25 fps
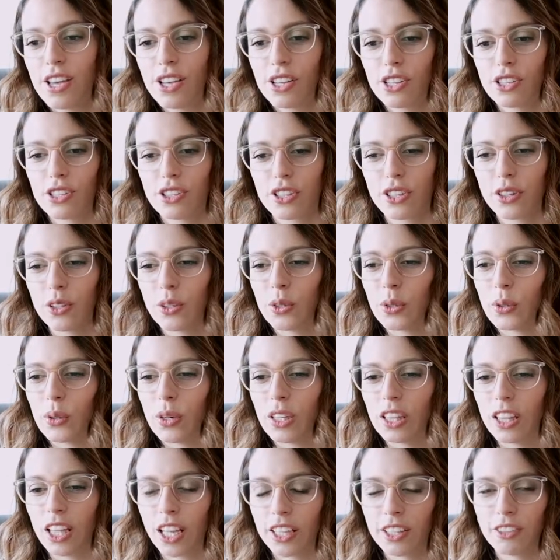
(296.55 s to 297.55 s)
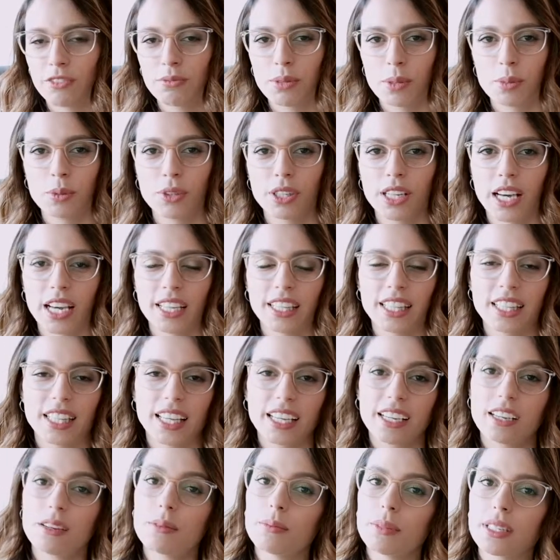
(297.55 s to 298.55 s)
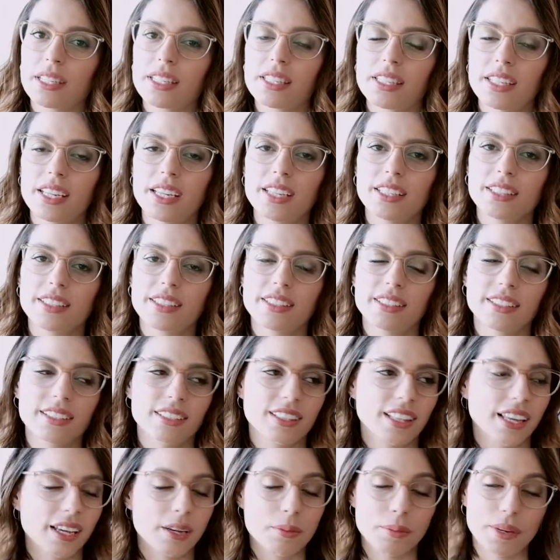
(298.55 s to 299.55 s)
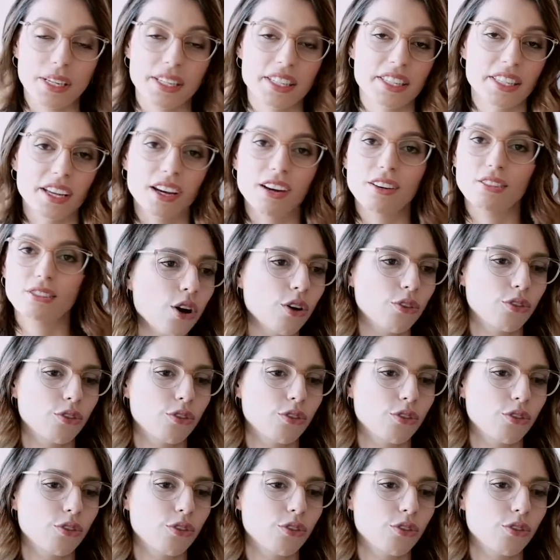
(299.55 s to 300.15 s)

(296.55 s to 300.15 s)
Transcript: So a lot of people kind of like missed it, like myself.